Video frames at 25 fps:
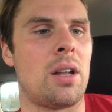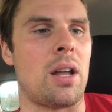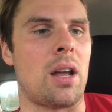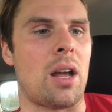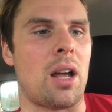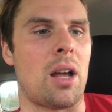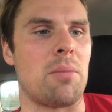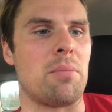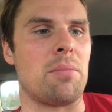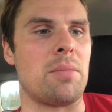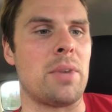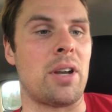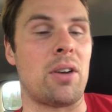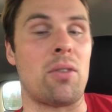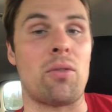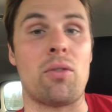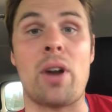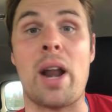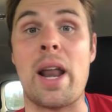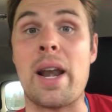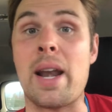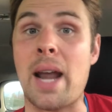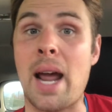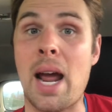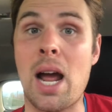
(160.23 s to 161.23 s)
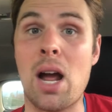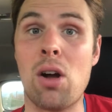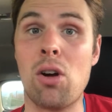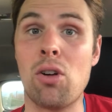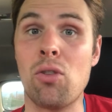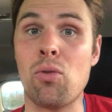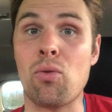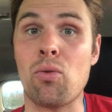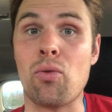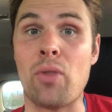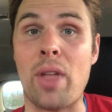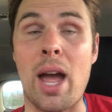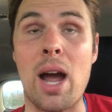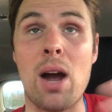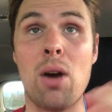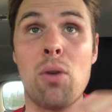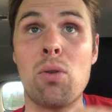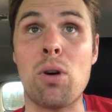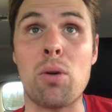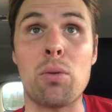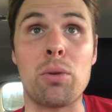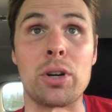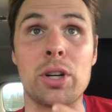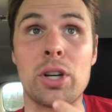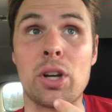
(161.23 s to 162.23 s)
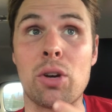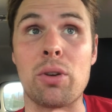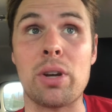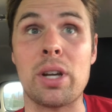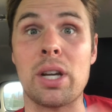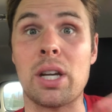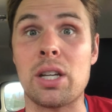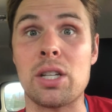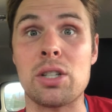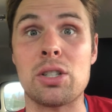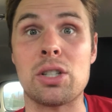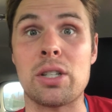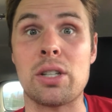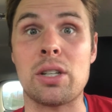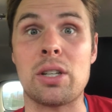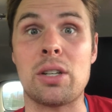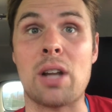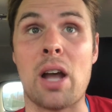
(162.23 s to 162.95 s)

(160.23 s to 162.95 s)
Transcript: And now what we're doing is,